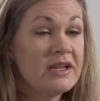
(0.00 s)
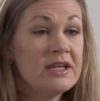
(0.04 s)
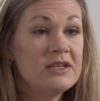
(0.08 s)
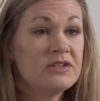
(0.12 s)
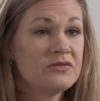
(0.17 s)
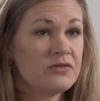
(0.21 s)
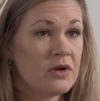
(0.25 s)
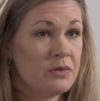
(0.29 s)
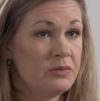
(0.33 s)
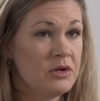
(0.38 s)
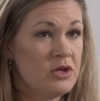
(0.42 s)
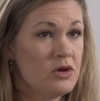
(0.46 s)

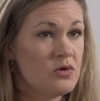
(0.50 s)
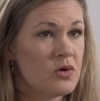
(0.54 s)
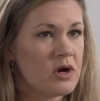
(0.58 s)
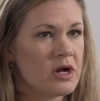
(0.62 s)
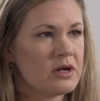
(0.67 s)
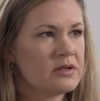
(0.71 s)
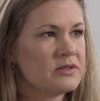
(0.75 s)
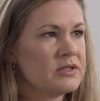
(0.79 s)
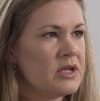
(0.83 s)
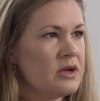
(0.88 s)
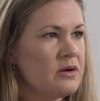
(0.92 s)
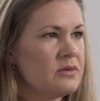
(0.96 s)
He's from New
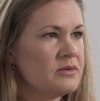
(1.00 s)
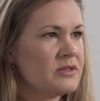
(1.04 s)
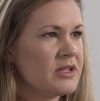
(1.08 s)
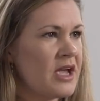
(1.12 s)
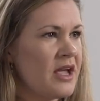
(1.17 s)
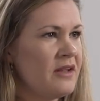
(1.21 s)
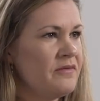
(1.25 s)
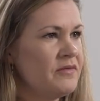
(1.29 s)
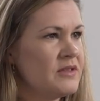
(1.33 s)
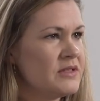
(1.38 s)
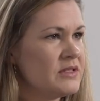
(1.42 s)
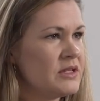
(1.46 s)
York, so it was
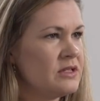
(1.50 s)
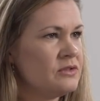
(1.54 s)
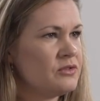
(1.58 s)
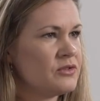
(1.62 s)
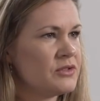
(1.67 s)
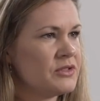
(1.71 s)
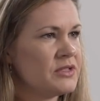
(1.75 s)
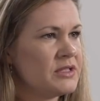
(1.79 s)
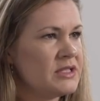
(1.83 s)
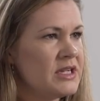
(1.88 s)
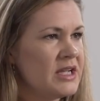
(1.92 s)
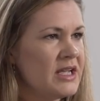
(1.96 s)
kind of this
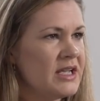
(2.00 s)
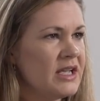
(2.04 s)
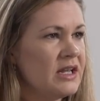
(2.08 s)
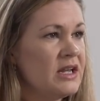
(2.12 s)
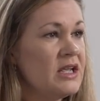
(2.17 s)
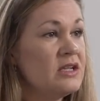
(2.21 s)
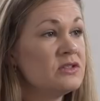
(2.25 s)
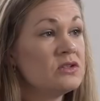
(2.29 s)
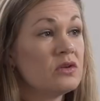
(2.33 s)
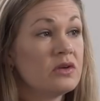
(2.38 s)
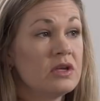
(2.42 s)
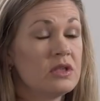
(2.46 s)
interesting, and
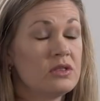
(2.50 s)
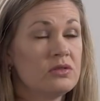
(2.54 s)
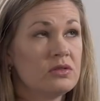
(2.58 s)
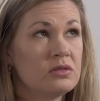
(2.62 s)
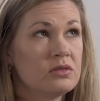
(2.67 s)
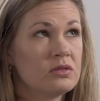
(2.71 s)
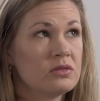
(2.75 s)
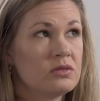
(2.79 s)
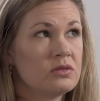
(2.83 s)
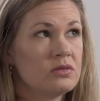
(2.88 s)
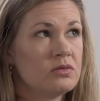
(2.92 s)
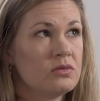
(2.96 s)
he's only
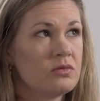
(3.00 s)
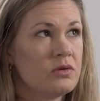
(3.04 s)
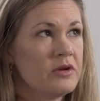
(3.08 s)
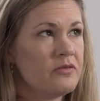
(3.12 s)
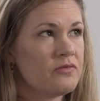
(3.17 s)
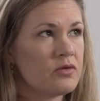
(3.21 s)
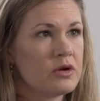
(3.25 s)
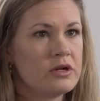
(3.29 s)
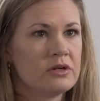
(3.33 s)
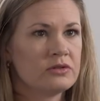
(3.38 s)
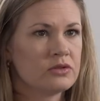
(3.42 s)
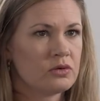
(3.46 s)
three or
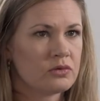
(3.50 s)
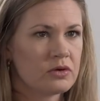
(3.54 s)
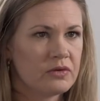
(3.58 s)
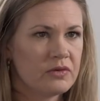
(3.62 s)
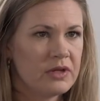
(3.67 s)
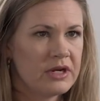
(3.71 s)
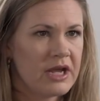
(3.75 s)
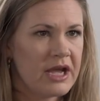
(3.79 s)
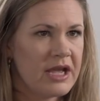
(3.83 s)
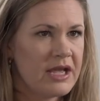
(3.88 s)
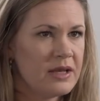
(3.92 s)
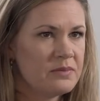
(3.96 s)
four years older
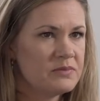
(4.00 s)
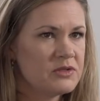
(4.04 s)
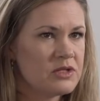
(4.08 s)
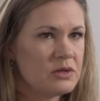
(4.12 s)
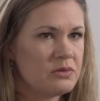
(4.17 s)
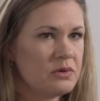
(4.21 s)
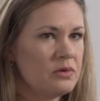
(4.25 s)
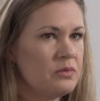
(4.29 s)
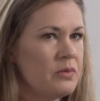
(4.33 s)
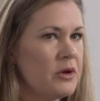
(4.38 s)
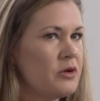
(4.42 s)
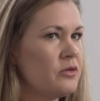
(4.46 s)
than I am,
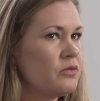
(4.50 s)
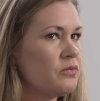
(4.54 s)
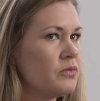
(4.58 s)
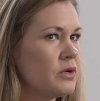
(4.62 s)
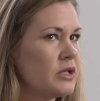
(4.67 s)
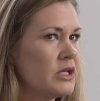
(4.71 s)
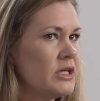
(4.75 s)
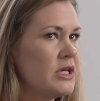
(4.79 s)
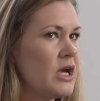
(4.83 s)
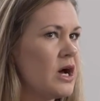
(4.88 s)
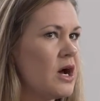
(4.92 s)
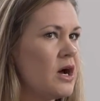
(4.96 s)
so we were both
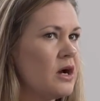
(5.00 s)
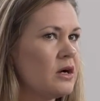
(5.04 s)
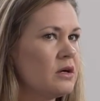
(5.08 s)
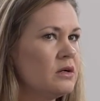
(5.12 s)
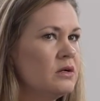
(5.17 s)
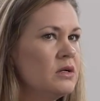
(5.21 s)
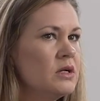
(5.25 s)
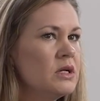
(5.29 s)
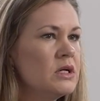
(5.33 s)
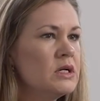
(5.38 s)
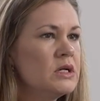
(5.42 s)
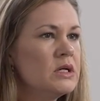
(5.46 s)
really
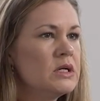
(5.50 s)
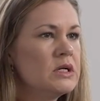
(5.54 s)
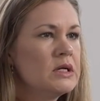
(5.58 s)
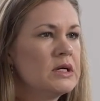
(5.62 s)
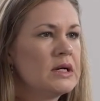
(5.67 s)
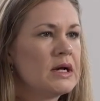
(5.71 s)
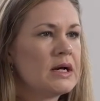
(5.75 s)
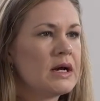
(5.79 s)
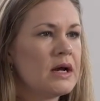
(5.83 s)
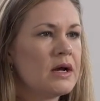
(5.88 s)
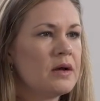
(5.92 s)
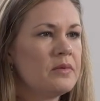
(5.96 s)
young
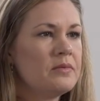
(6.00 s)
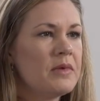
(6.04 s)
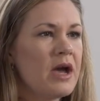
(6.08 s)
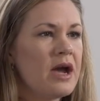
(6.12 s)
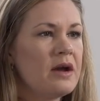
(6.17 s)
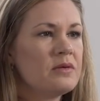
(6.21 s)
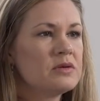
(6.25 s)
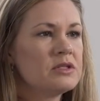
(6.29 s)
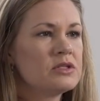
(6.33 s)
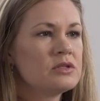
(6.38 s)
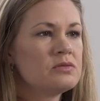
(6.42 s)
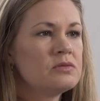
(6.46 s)
um,
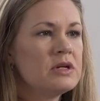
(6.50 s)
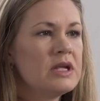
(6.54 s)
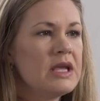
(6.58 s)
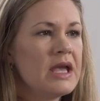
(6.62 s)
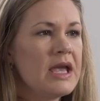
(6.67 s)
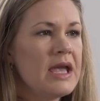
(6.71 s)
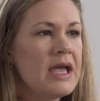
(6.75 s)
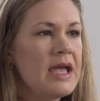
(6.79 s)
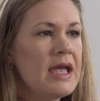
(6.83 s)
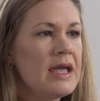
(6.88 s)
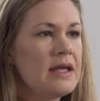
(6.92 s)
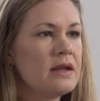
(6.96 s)
I was
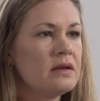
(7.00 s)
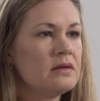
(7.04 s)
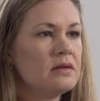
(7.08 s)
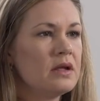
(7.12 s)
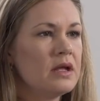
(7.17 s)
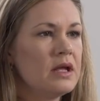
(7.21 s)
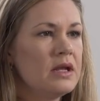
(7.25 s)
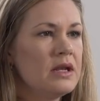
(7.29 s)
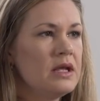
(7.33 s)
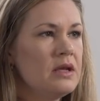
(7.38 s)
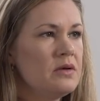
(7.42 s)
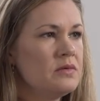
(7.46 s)
28
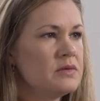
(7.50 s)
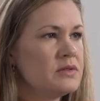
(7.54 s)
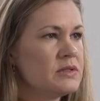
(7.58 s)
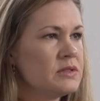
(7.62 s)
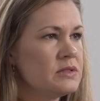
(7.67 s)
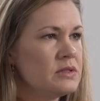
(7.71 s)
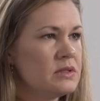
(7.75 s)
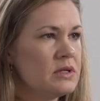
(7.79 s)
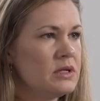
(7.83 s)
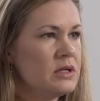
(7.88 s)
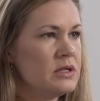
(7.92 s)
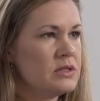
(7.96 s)
and he
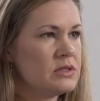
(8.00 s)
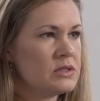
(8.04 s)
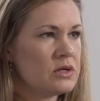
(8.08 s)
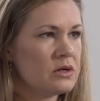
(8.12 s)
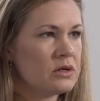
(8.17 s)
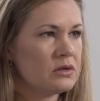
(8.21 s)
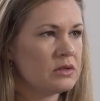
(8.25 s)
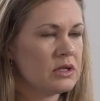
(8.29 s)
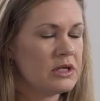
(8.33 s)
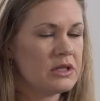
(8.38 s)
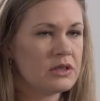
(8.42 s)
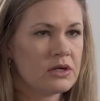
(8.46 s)
was in his
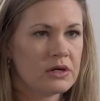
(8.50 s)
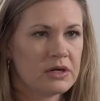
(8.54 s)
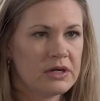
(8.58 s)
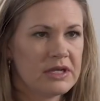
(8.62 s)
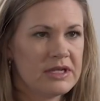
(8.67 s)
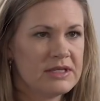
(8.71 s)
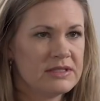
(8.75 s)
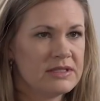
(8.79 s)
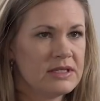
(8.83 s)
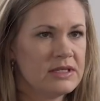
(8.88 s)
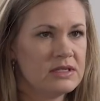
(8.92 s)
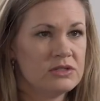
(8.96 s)
early
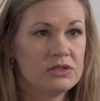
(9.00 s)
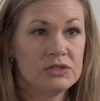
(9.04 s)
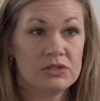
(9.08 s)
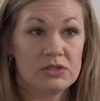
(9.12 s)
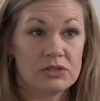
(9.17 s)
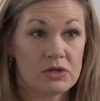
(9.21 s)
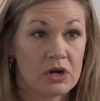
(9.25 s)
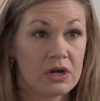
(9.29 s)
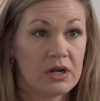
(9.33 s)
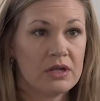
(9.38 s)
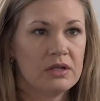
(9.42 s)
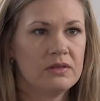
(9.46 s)
30s. He had just
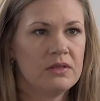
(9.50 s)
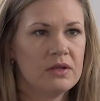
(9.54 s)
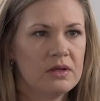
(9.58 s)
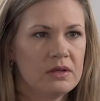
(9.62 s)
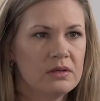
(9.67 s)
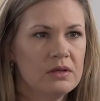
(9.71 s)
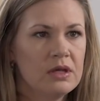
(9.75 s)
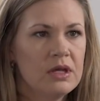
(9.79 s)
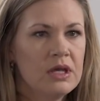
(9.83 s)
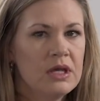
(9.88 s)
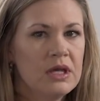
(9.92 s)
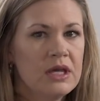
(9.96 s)
started
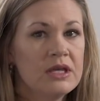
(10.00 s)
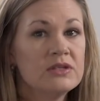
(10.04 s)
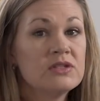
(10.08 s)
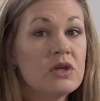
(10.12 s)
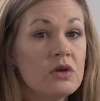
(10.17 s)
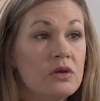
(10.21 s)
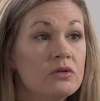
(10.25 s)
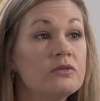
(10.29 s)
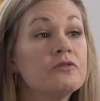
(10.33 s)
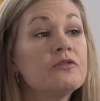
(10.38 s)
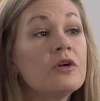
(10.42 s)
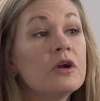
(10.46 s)
the his
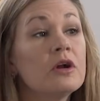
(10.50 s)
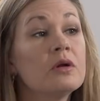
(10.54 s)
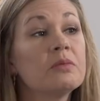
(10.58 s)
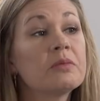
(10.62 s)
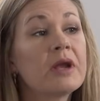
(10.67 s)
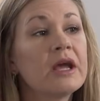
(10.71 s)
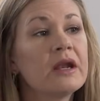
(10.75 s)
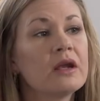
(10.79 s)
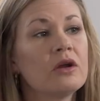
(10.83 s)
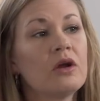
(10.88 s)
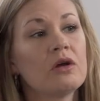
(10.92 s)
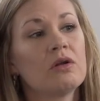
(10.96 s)
own firm,
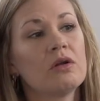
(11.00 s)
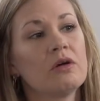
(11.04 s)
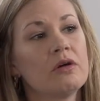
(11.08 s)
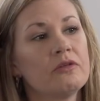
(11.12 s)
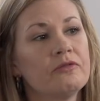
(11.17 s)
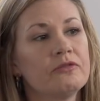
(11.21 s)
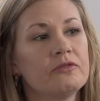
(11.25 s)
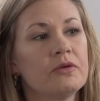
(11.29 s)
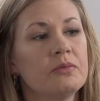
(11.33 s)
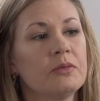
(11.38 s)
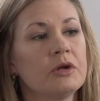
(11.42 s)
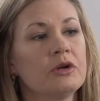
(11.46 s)
kind of gone
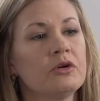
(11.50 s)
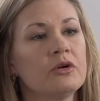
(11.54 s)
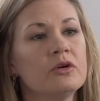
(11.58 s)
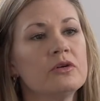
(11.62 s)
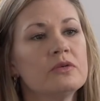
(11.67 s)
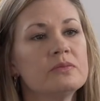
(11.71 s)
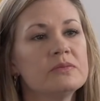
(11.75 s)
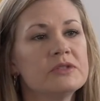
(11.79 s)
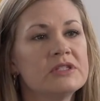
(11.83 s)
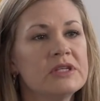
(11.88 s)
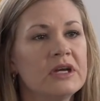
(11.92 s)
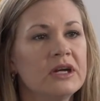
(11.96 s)
off from a
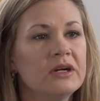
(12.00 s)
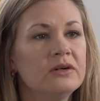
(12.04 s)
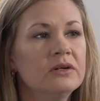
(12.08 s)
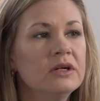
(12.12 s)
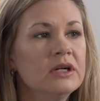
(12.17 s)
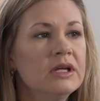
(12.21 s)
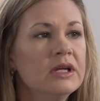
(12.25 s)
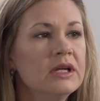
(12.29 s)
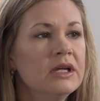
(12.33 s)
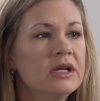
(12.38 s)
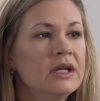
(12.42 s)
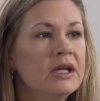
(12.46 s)
group. So
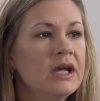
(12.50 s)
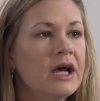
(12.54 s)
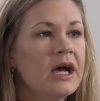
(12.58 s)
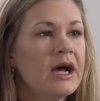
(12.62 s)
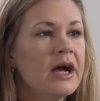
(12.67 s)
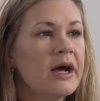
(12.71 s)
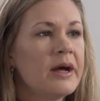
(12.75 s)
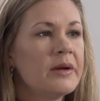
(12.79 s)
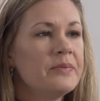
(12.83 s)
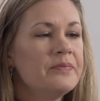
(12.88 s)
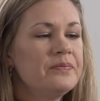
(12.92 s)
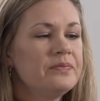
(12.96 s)

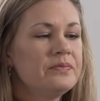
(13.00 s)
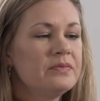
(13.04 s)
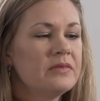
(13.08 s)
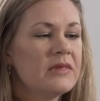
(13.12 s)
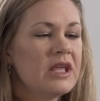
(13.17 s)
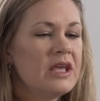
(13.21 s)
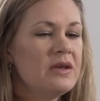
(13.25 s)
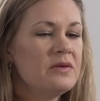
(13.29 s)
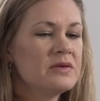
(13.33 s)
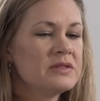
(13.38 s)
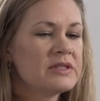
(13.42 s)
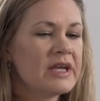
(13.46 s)
um,
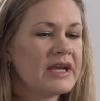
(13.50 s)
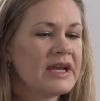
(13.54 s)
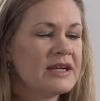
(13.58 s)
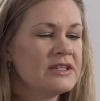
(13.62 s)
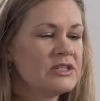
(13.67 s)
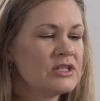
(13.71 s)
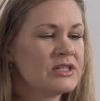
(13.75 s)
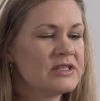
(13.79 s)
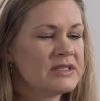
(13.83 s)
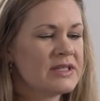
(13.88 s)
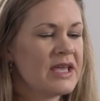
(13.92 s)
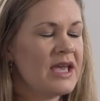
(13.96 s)
he was like, I
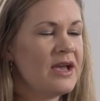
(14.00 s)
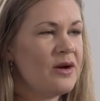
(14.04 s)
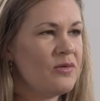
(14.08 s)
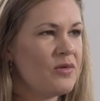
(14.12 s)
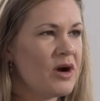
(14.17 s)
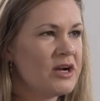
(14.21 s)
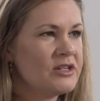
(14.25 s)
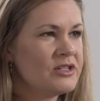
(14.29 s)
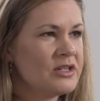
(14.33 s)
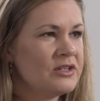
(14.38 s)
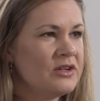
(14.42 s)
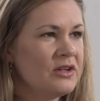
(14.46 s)
just can't
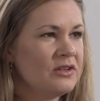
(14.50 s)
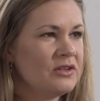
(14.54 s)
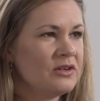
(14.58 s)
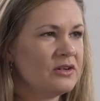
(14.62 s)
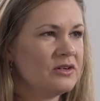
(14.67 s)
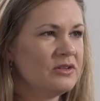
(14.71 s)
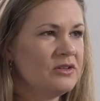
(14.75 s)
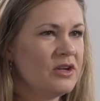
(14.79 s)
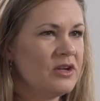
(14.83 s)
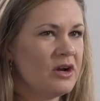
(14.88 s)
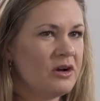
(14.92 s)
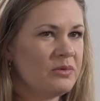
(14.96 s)
watch
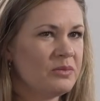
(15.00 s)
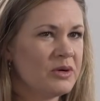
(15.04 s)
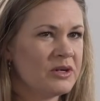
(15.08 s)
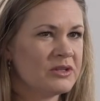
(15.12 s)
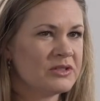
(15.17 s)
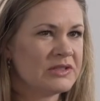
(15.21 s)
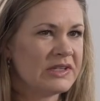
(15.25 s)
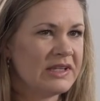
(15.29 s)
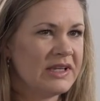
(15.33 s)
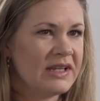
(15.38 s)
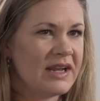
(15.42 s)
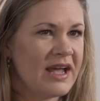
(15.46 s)
another young
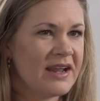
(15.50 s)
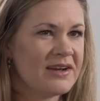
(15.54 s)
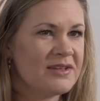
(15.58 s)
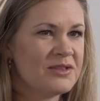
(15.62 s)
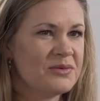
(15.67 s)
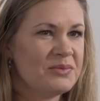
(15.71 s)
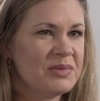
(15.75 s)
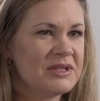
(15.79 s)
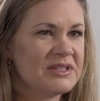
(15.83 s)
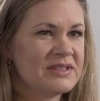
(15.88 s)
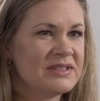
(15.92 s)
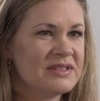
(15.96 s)
person get out of
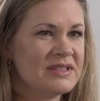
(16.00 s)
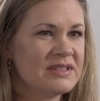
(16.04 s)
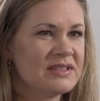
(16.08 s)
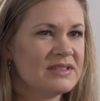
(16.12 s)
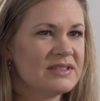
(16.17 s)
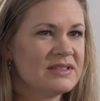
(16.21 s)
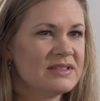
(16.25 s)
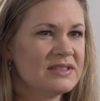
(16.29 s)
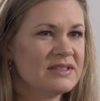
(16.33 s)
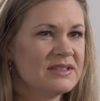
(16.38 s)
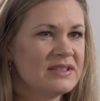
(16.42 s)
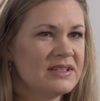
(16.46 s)
the
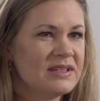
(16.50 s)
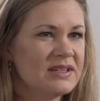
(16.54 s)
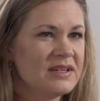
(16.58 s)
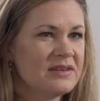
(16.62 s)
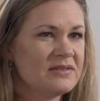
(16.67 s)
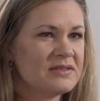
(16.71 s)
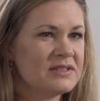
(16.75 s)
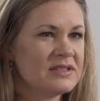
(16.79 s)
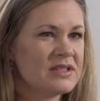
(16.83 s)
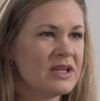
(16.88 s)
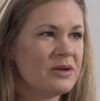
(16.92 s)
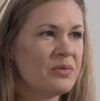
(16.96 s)
business. Right. And I
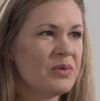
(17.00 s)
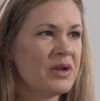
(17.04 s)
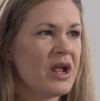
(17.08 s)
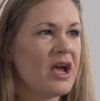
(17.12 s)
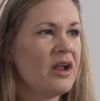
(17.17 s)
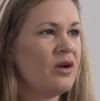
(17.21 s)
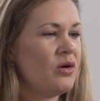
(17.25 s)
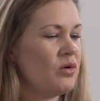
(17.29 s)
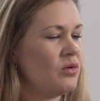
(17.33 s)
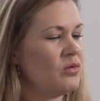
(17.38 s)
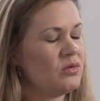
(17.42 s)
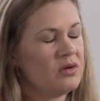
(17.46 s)
was like, but I
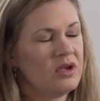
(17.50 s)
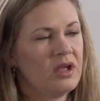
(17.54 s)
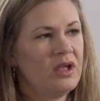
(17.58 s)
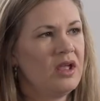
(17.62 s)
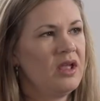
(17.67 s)
don't.